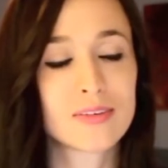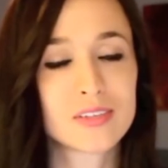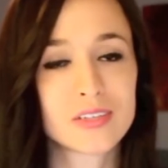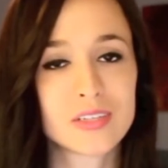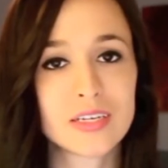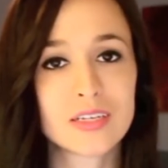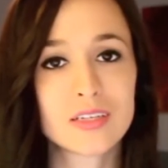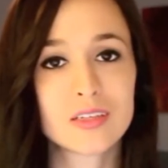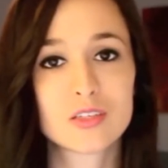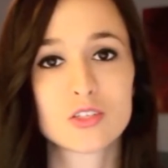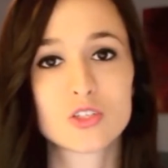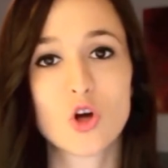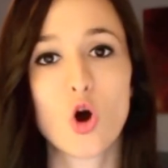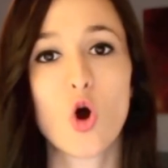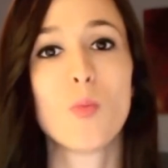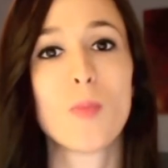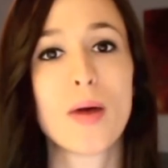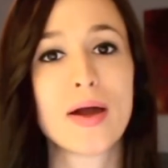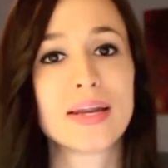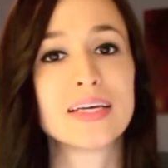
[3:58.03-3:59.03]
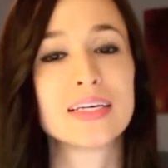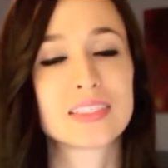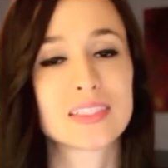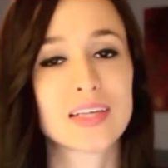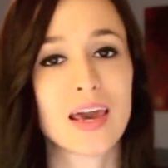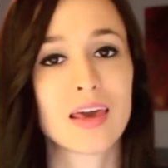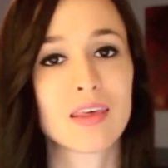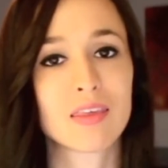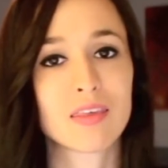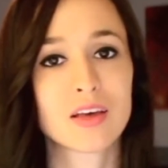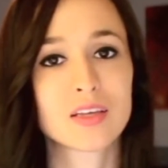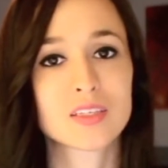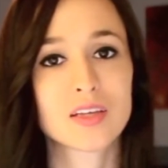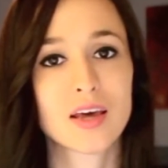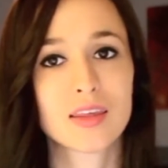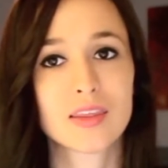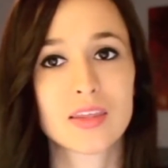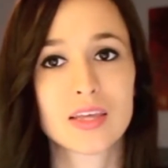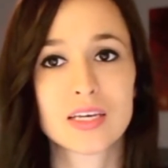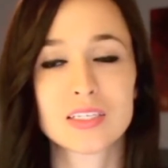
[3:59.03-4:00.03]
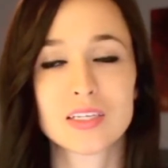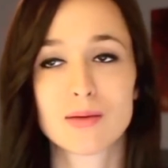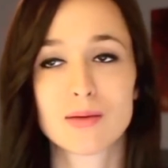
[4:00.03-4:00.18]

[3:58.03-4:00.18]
seen so many say things like this.